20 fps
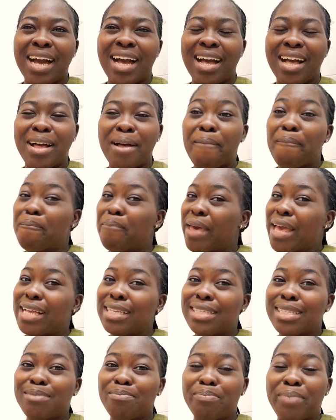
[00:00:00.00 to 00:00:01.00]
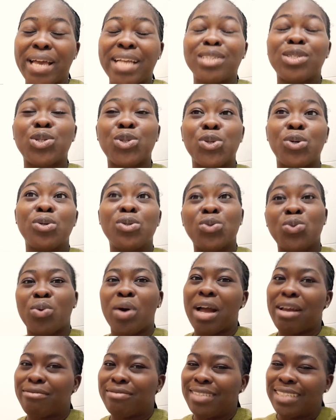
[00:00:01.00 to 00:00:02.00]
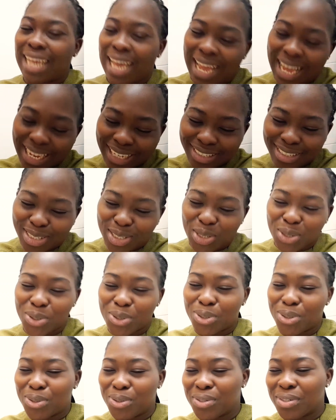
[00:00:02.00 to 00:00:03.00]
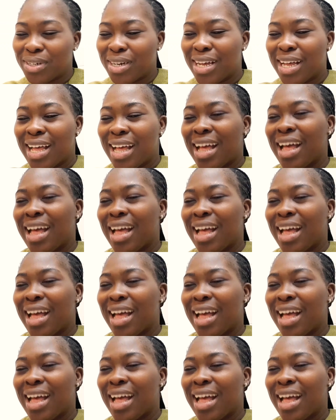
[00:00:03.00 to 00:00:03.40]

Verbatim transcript: um ben's ben stone's wife died so